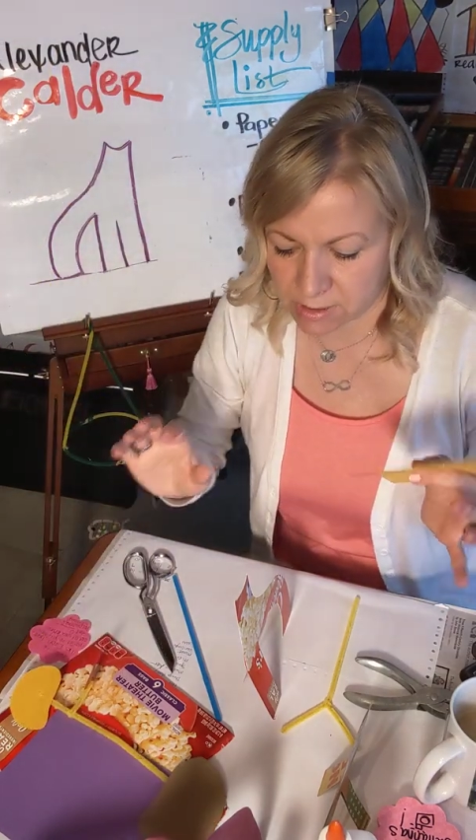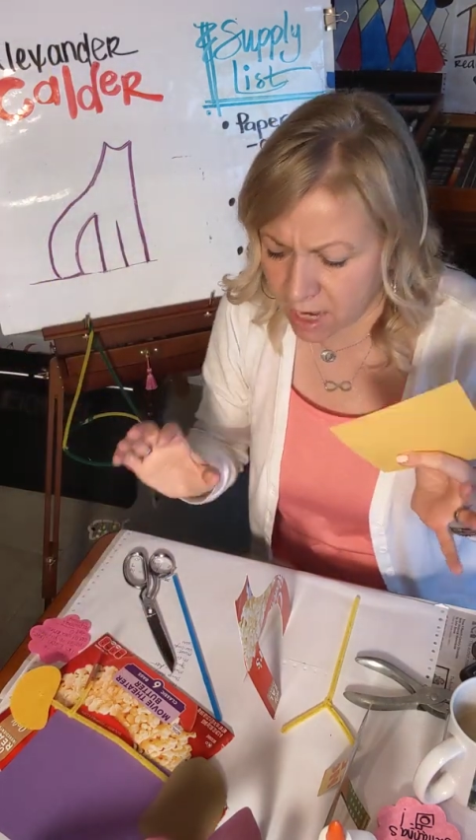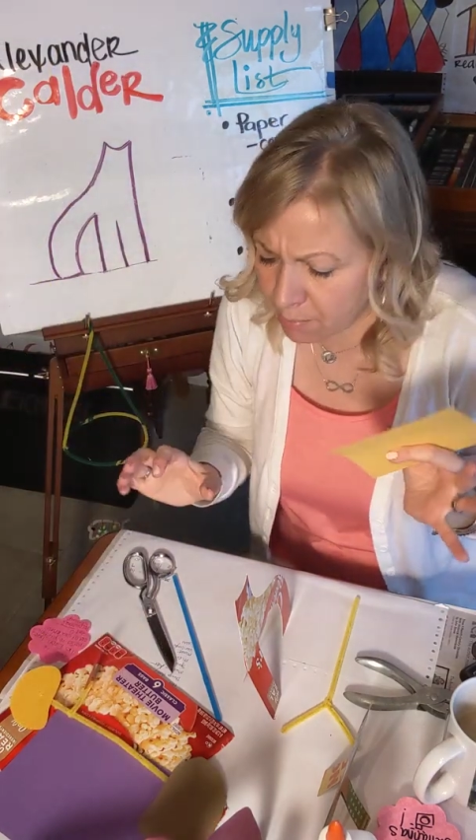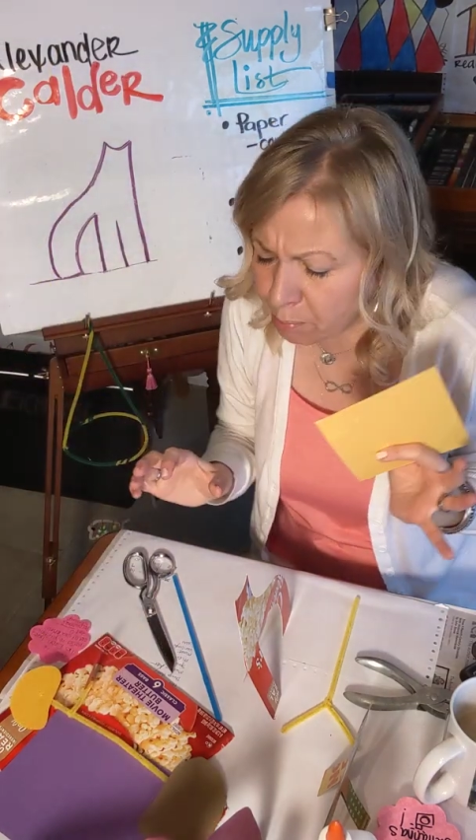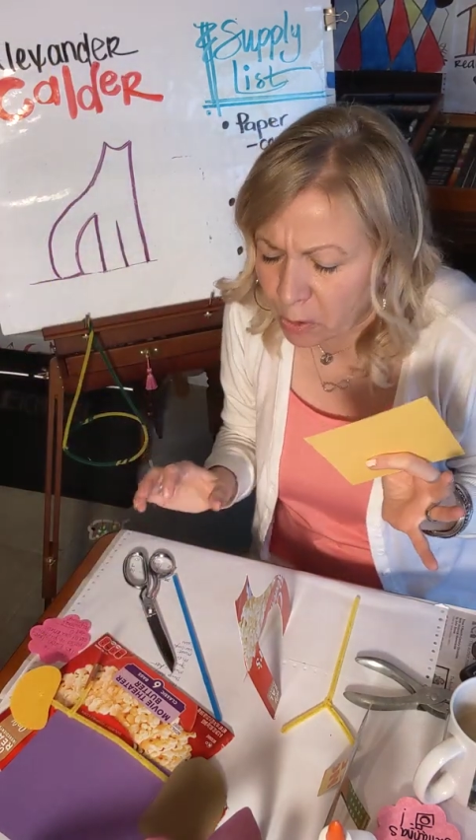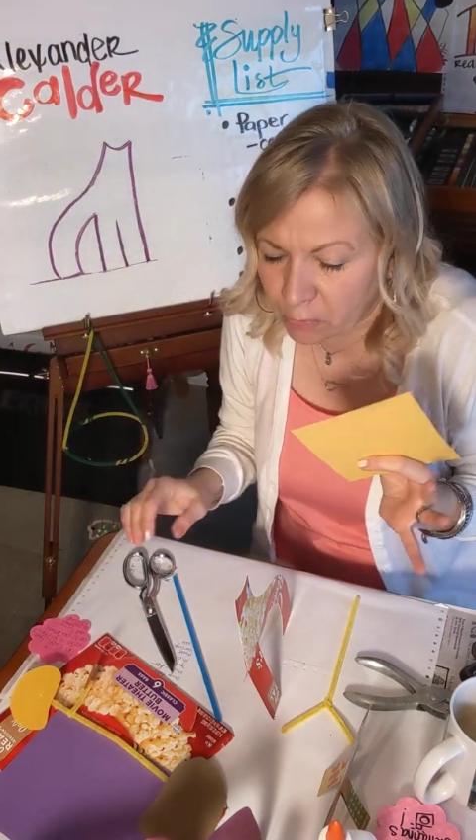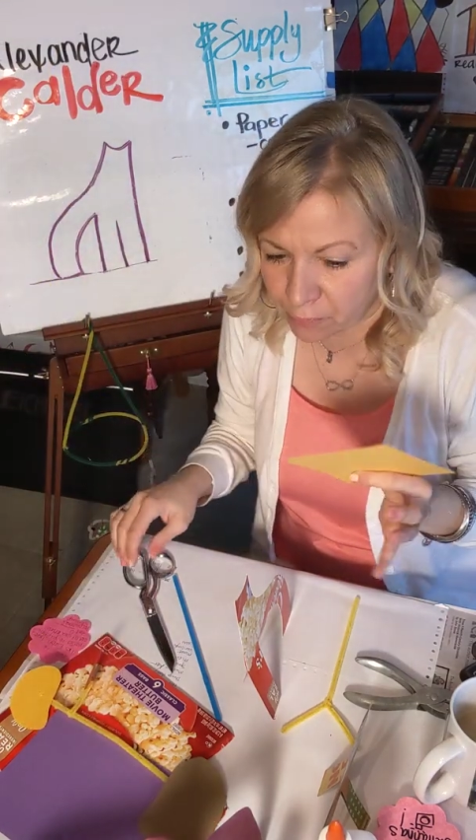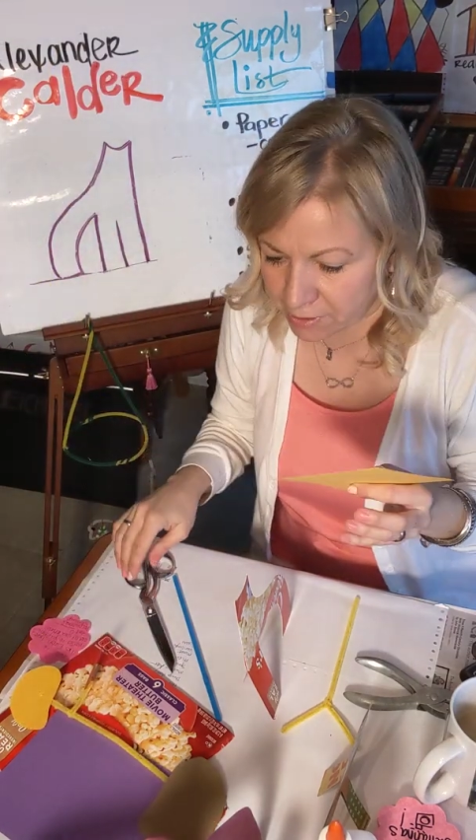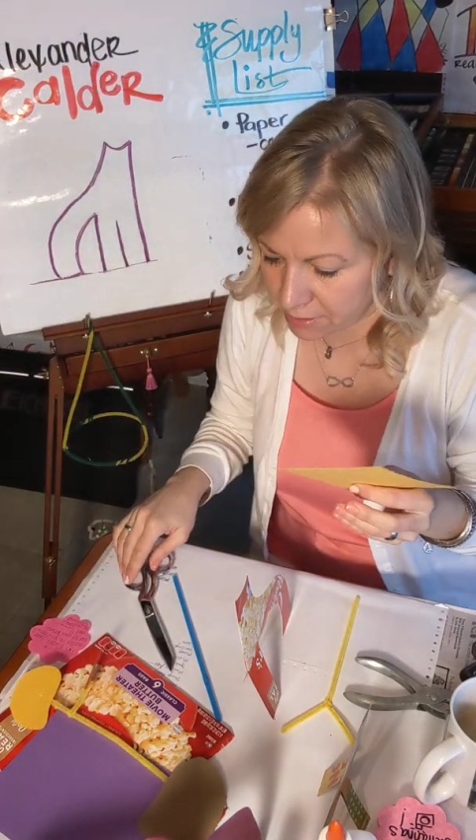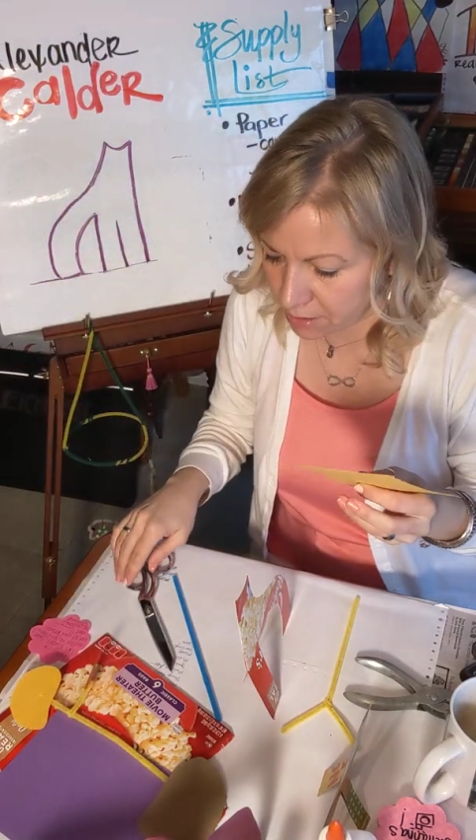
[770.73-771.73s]
not
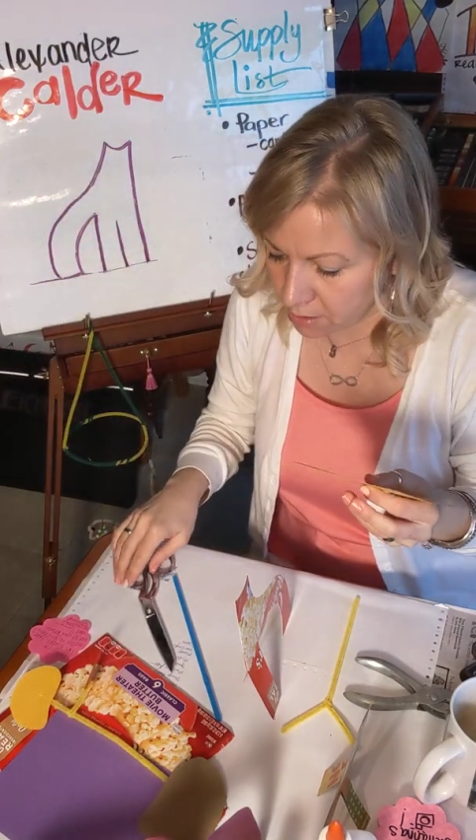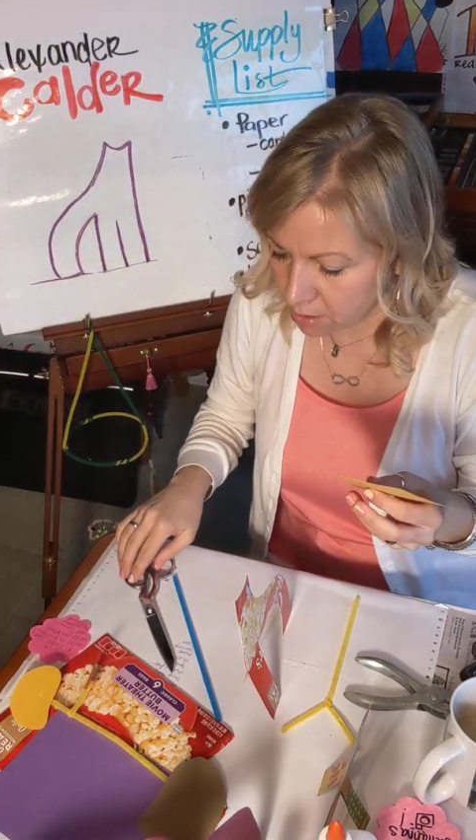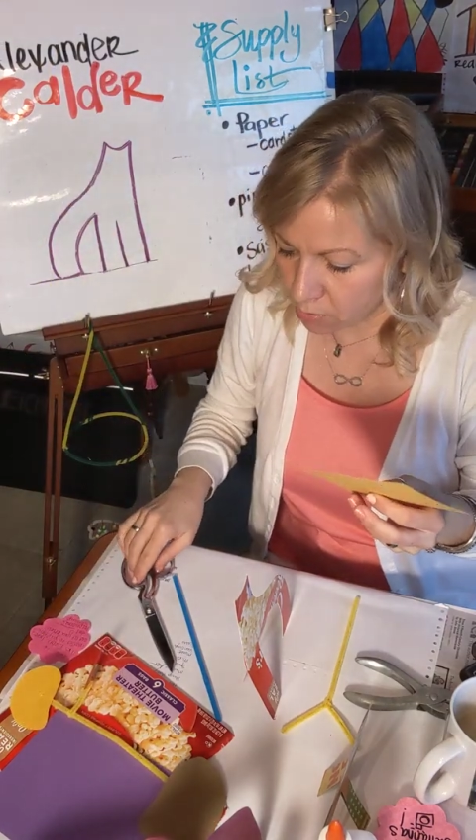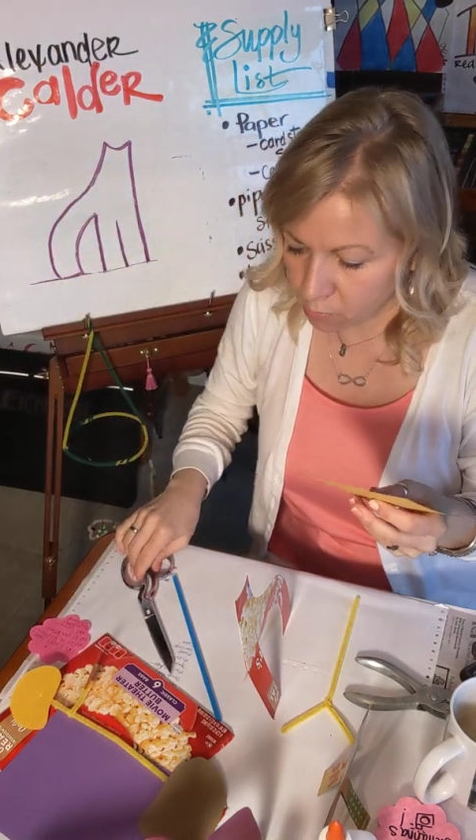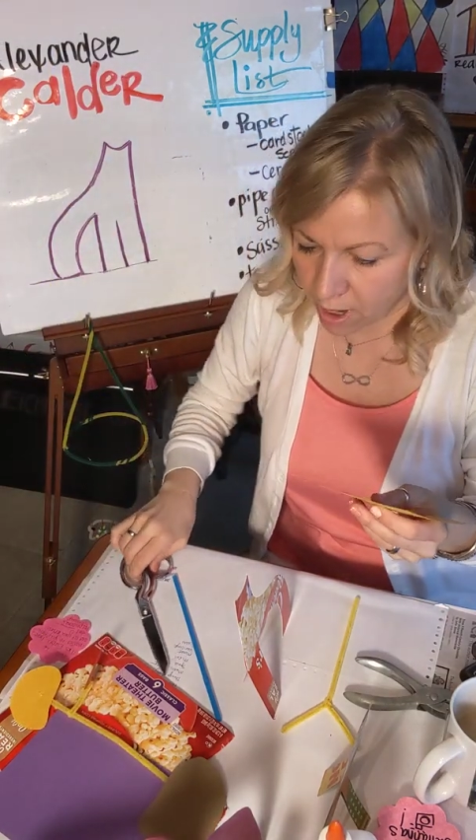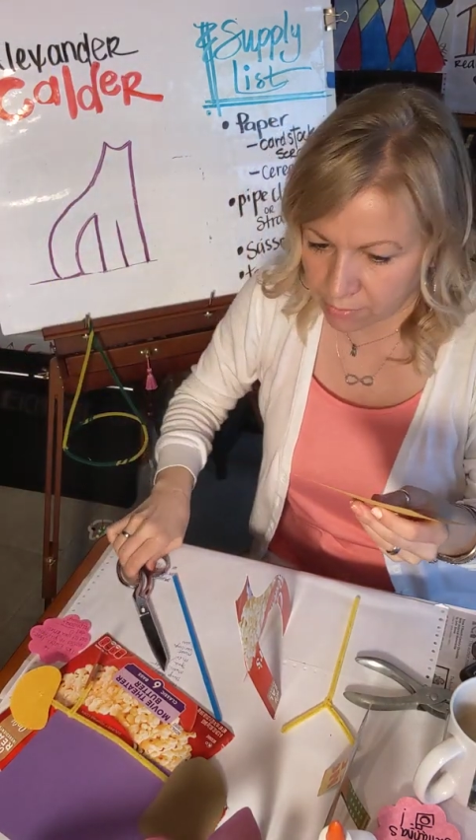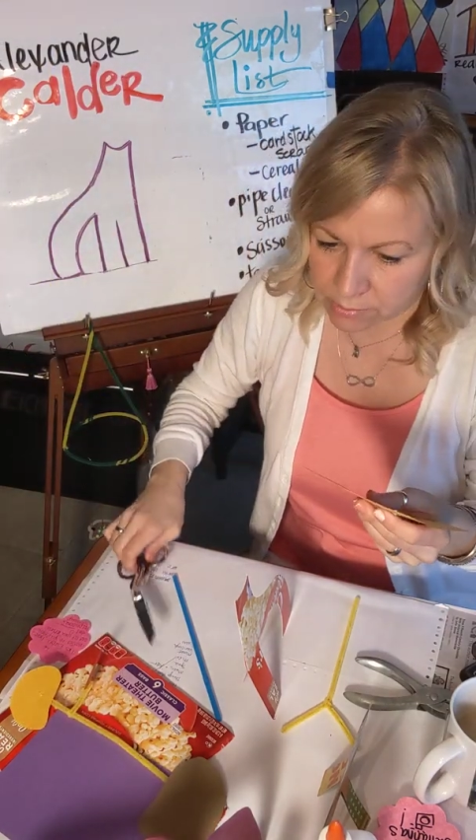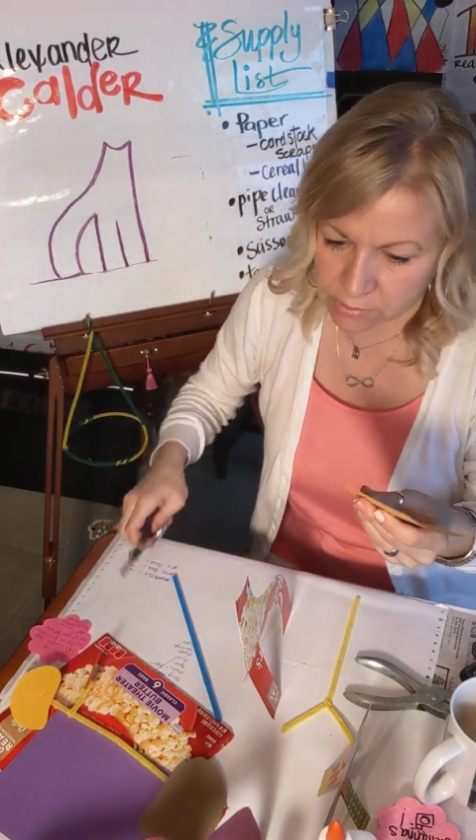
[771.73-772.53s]
perfectly round.